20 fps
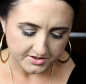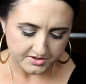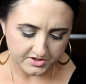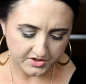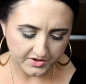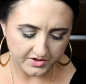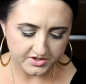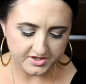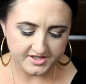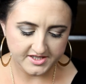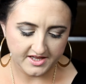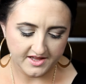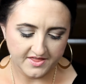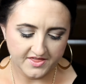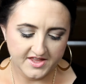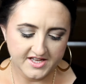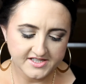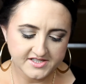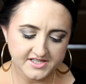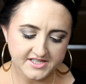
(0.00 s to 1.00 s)
So you just,
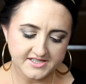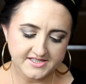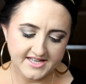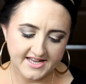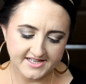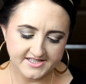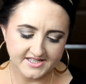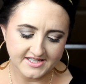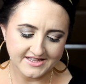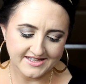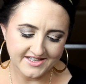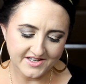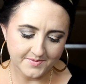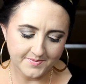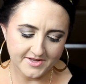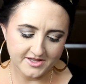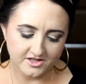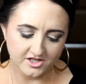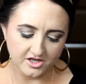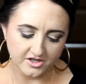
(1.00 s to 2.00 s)
this takes a little
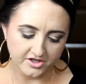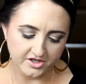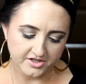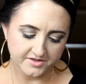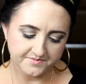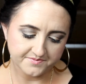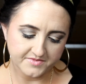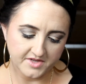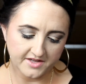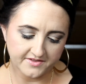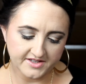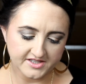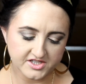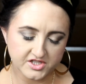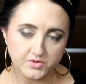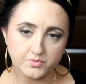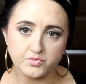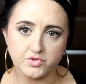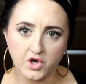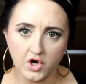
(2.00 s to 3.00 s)
bit longer,
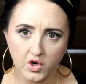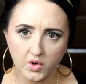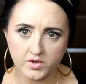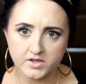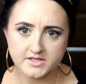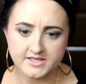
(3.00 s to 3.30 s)
unless you know